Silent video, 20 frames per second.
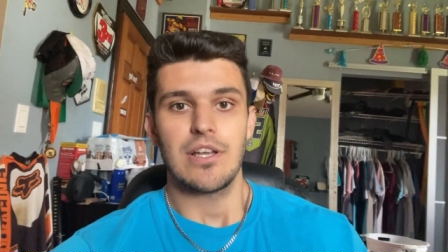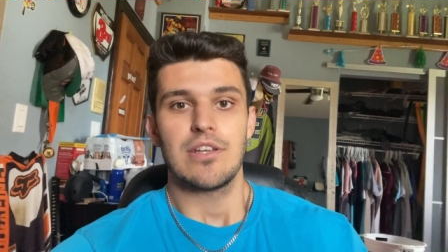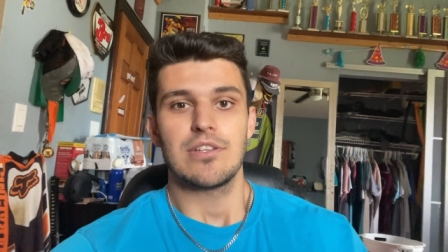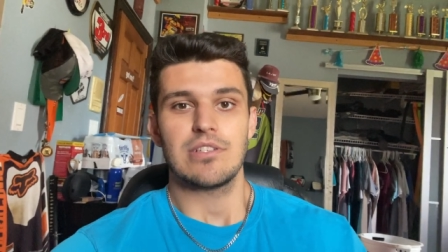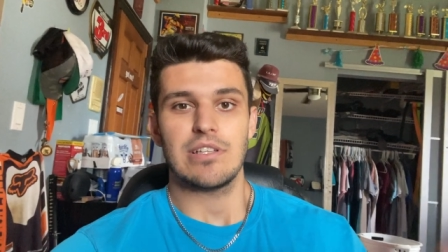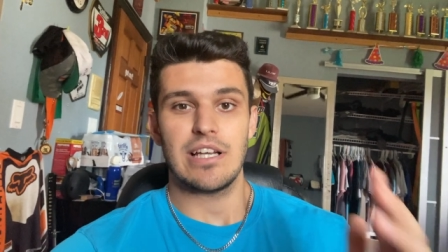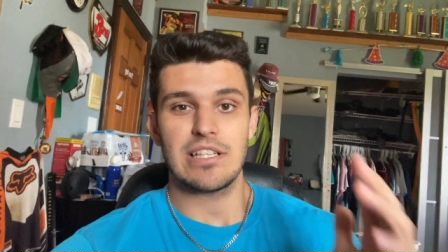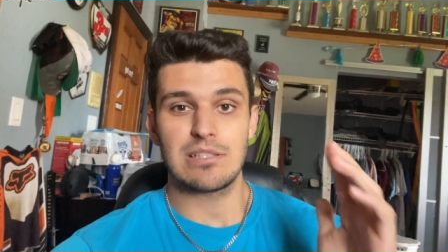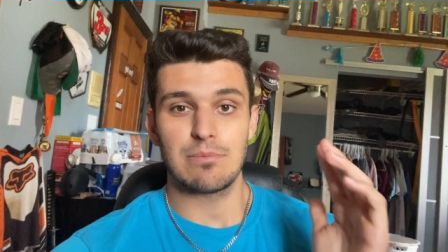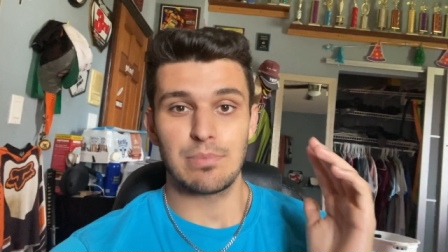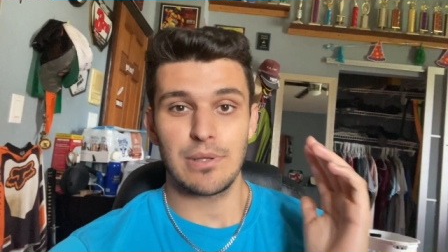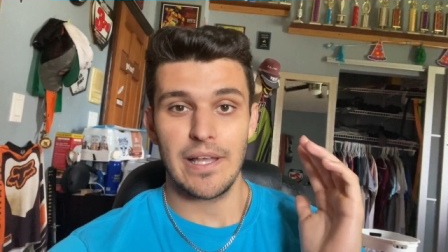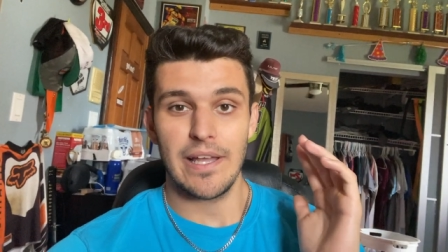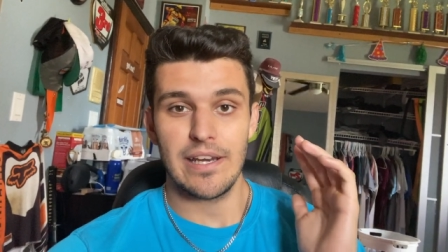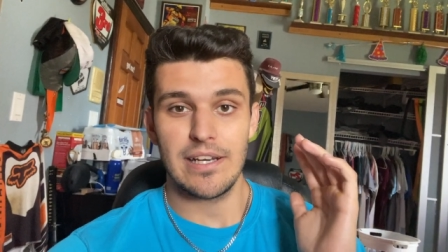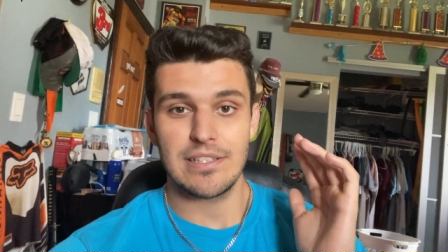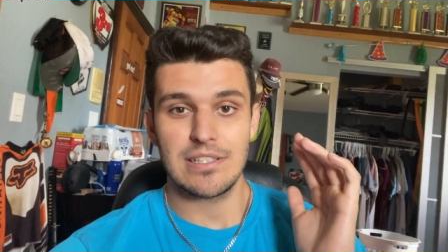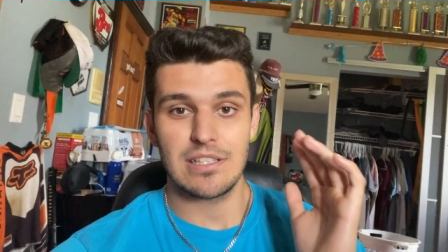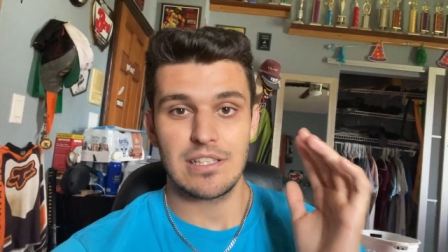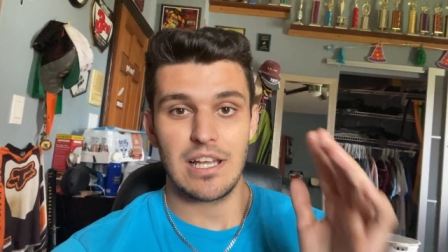So that's a
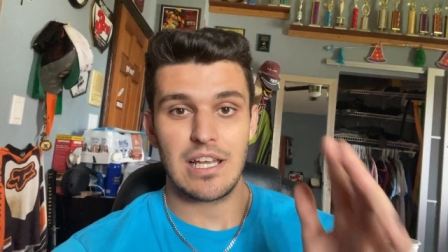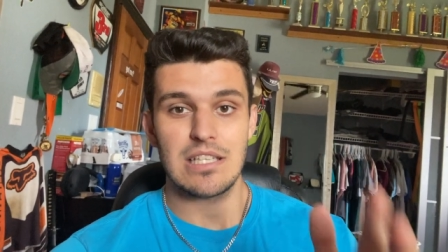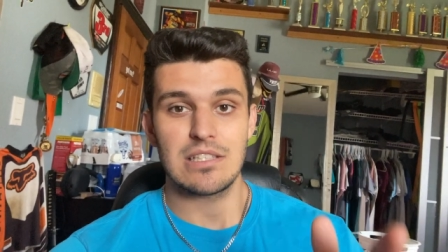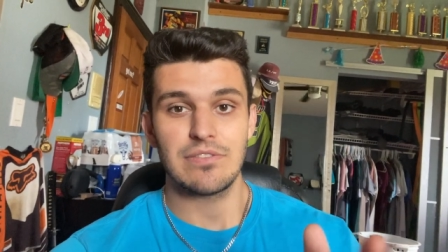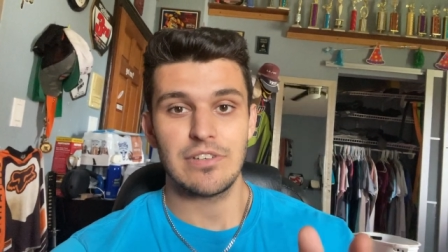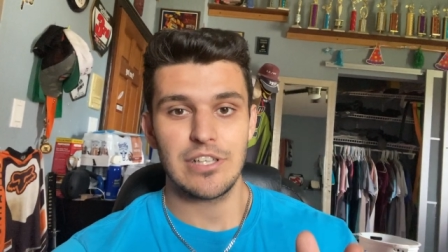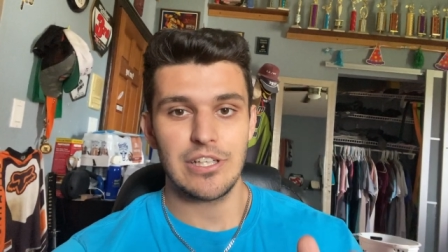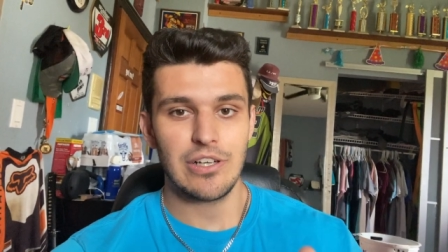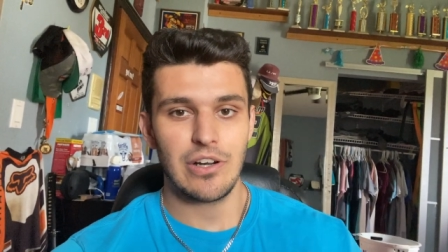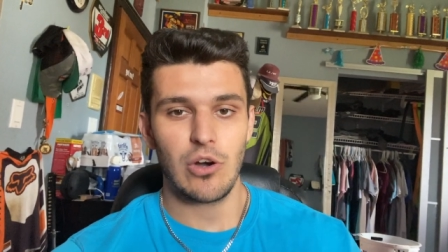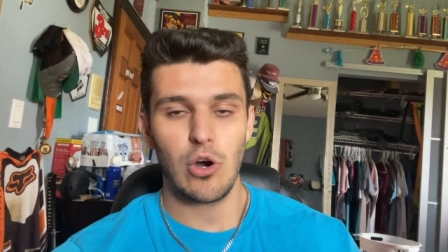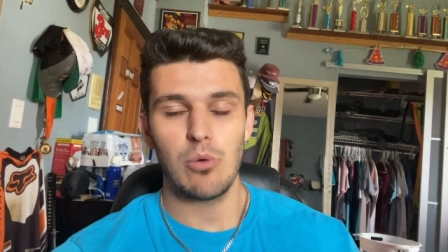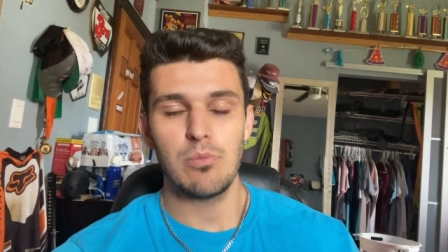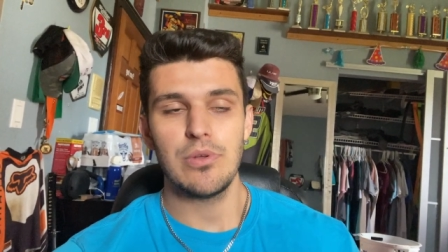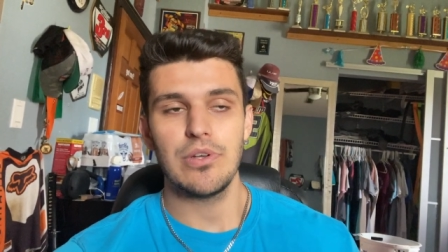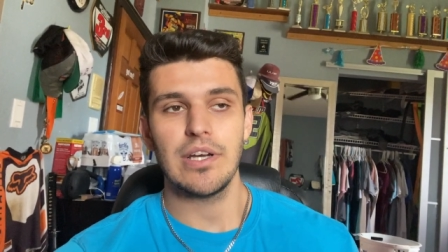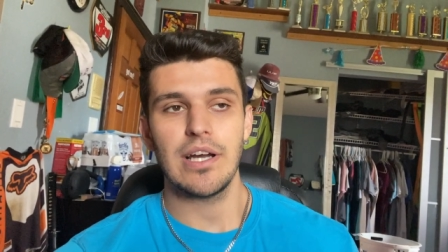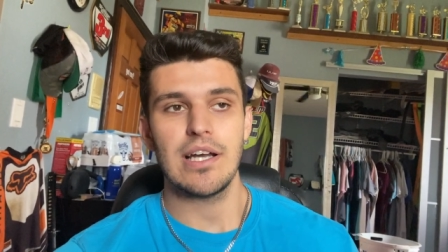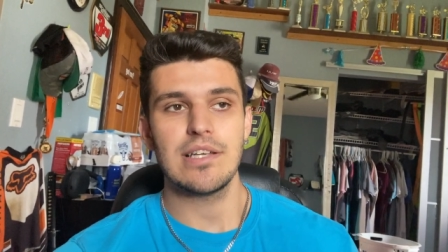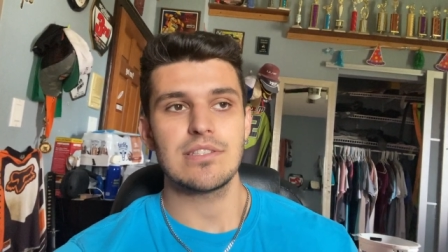plan in today's video. I hope
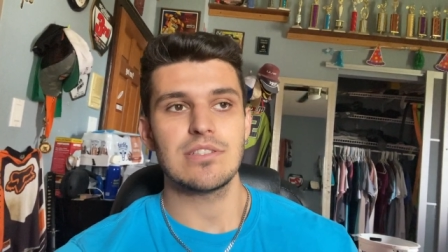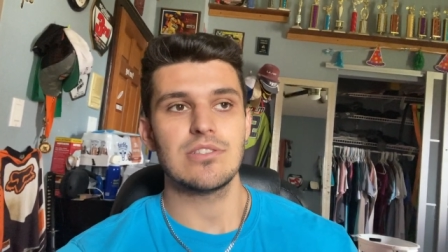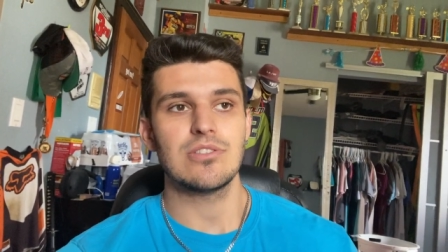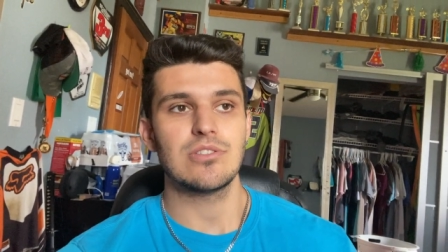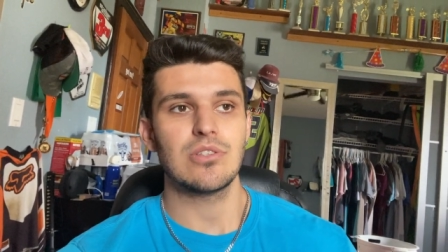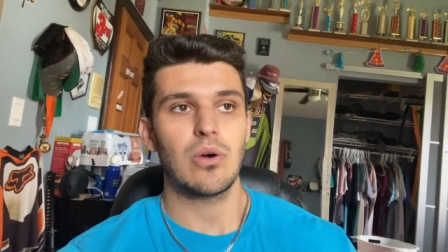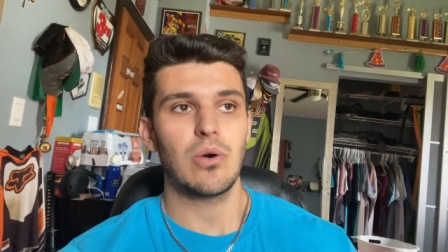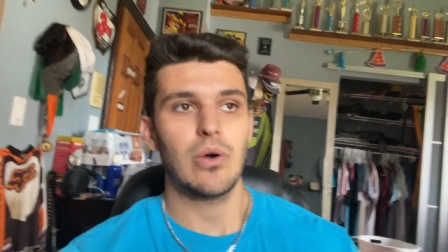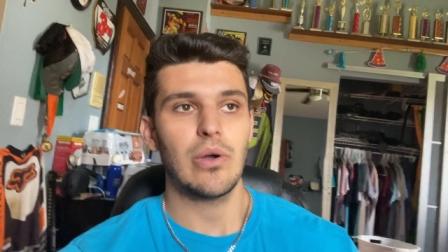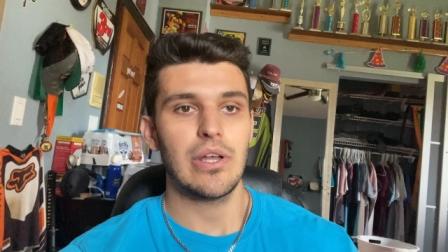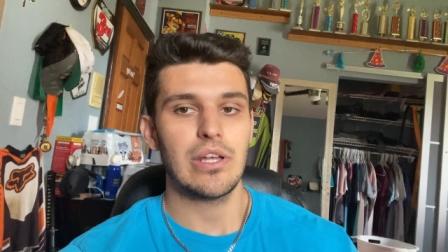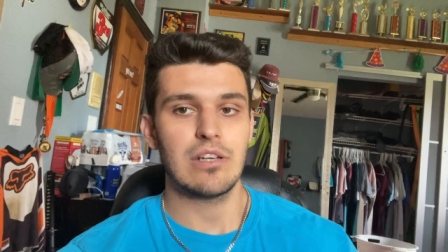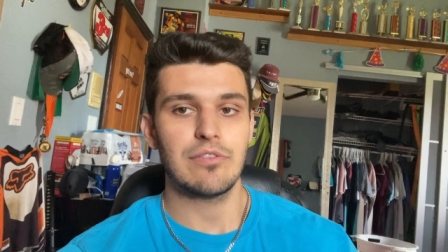you guys enjoy.